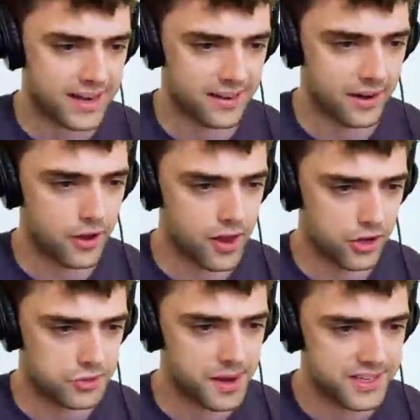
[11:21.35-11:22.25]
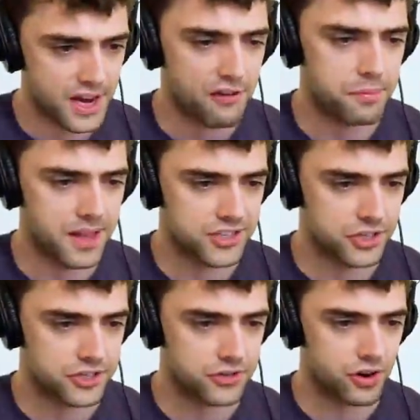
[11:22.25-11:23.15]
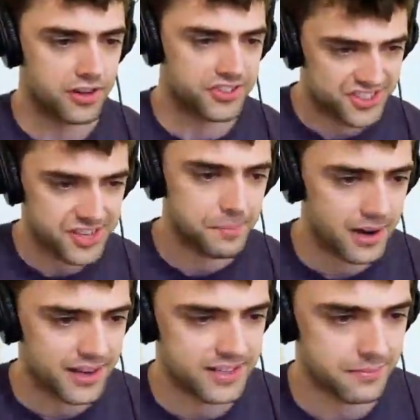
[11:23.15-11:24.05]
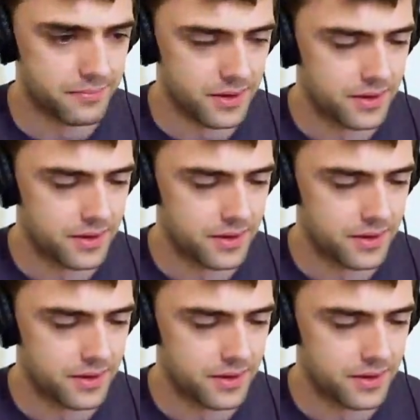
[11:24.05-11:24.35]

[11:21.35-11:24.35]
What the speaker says: And I know it looks a bit tough, but that's just to try and stimulate him.